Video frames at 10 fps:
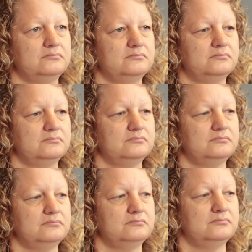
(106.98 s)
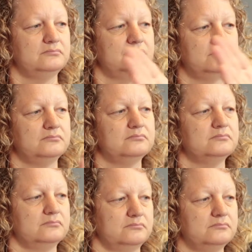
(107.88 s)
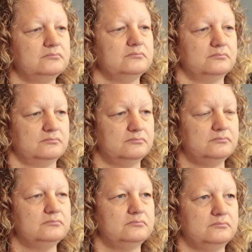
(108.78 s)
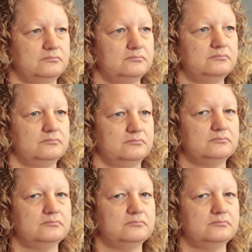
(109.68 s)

[no speech]